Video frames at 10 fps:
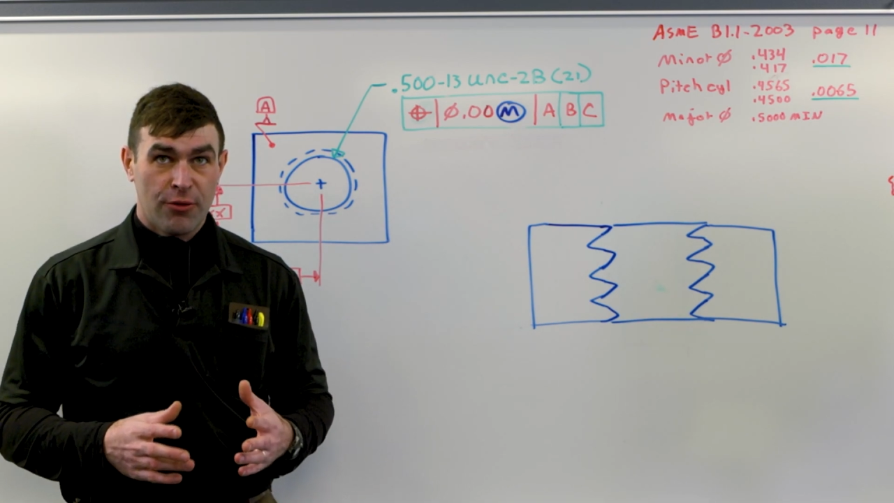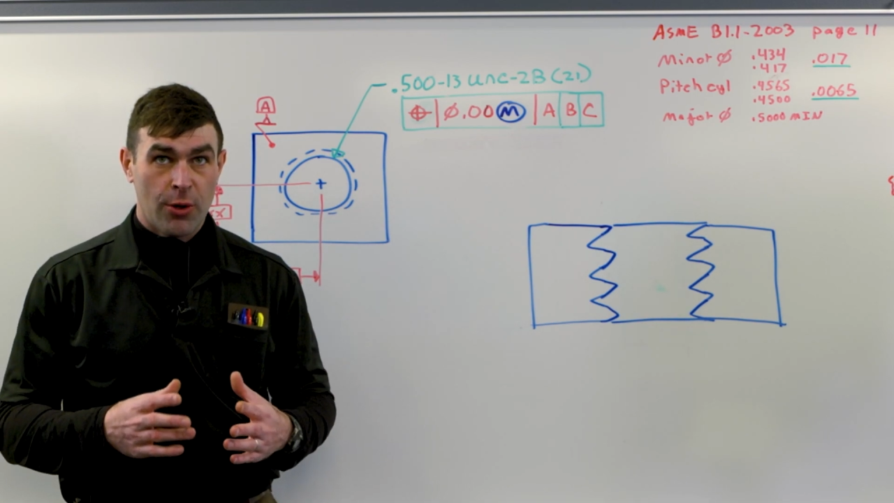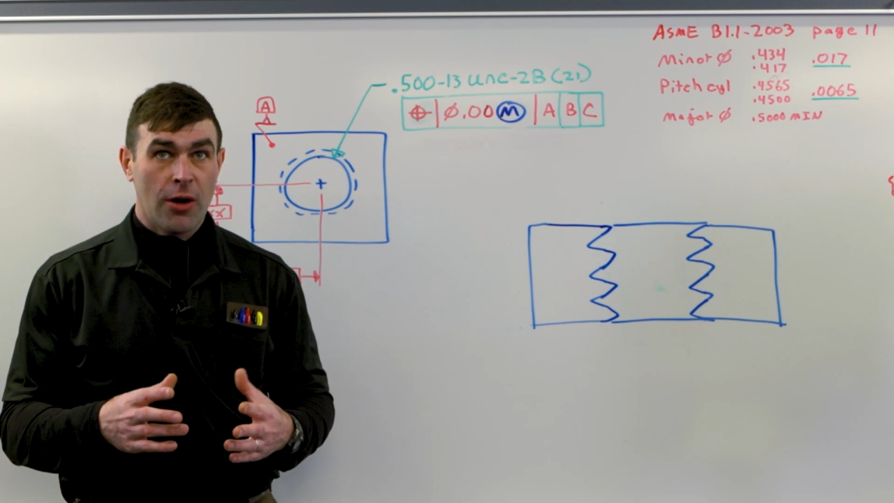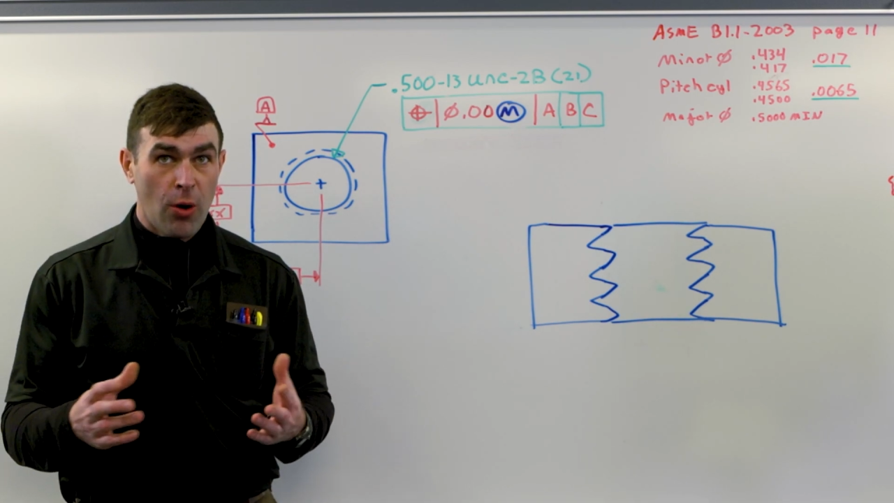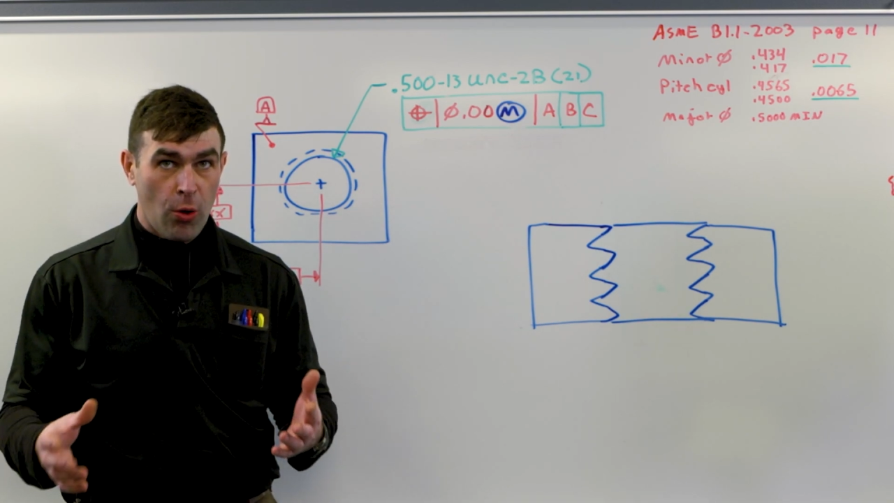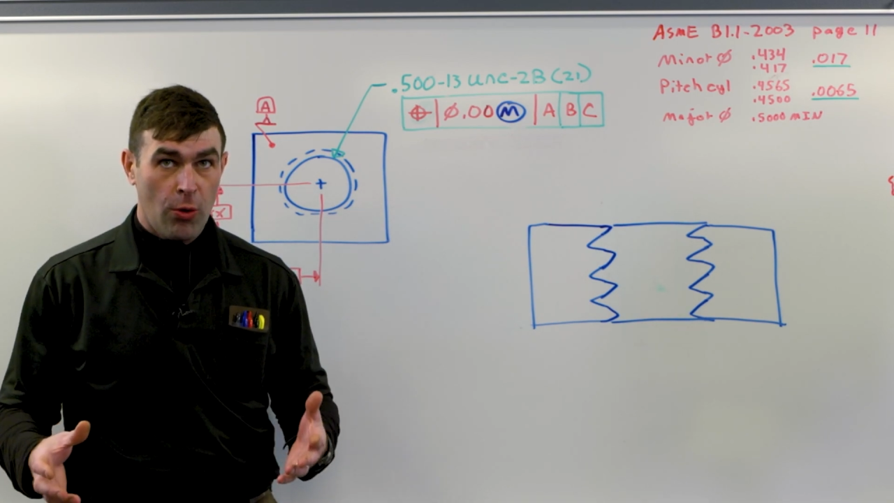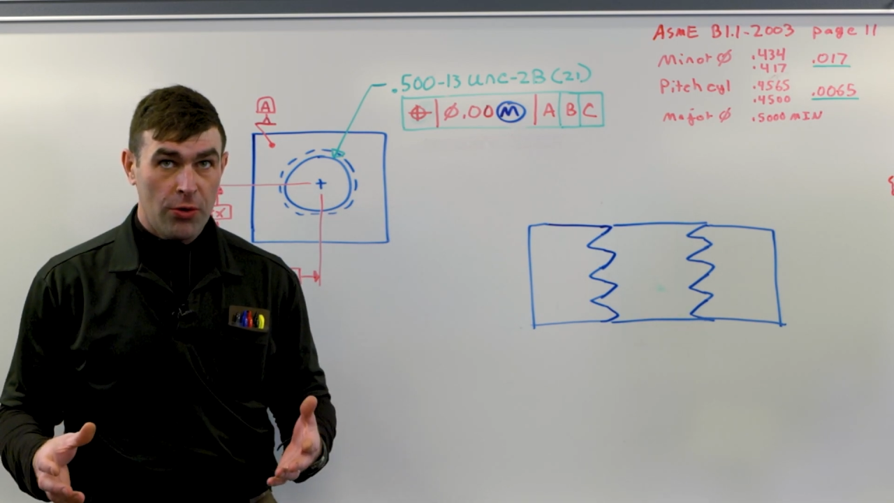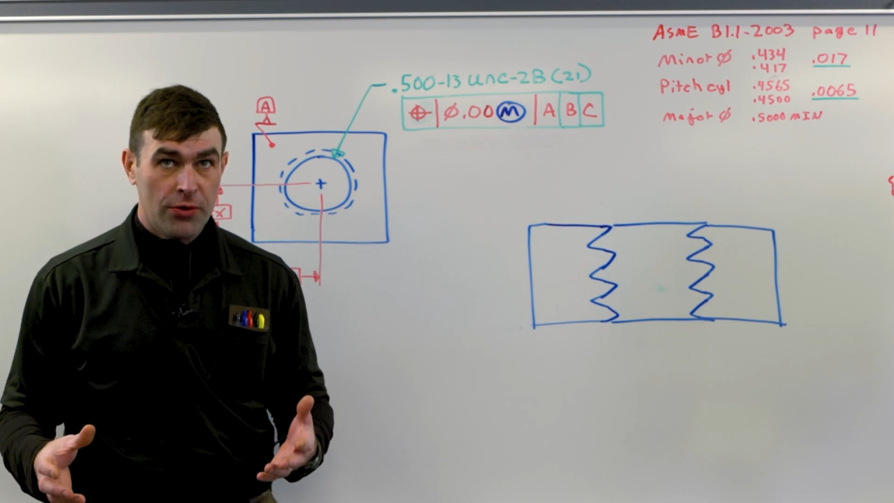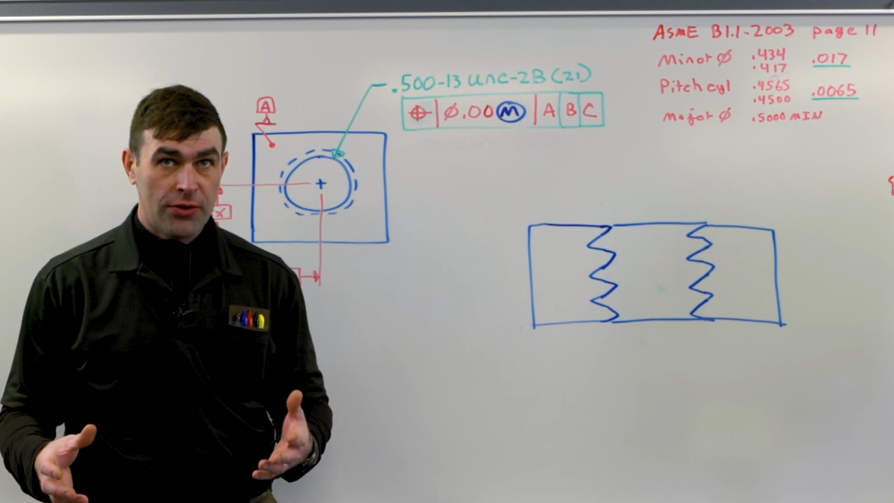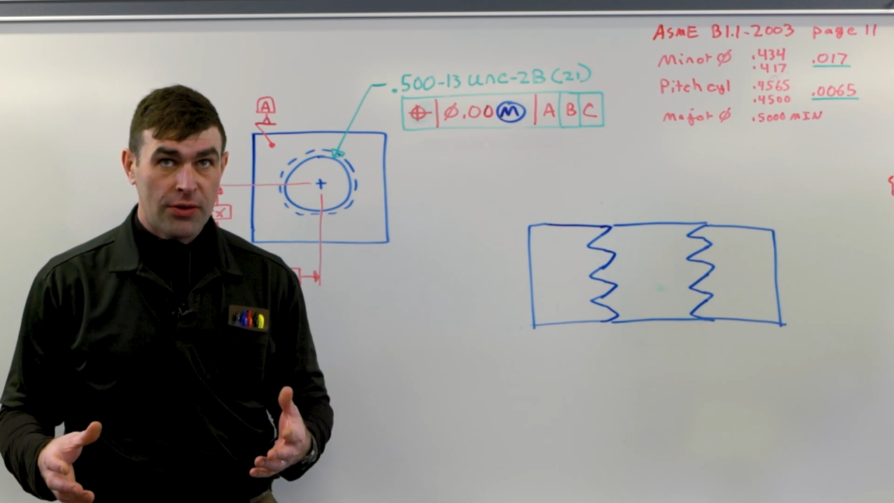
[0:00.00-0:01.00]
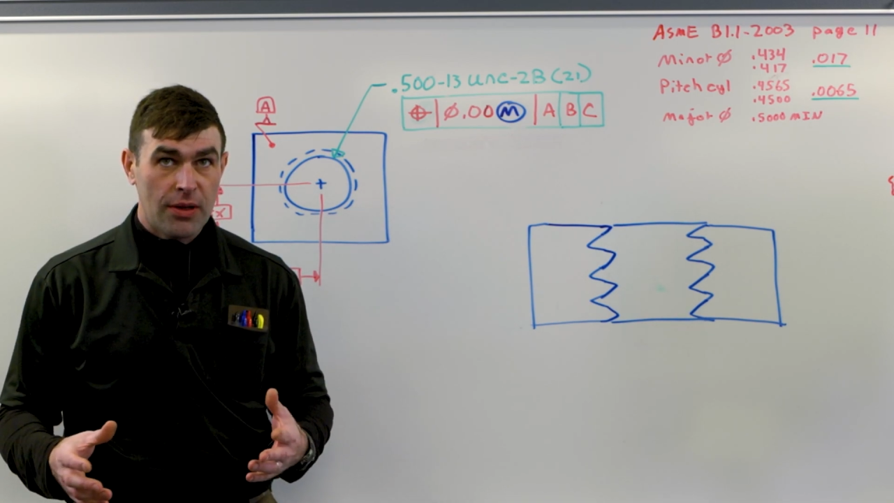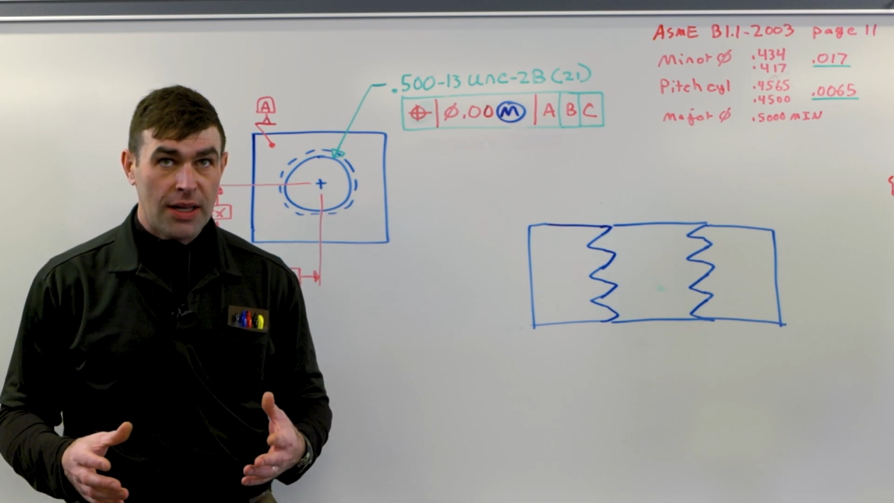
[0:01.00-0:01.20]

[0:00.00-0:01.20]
for holes,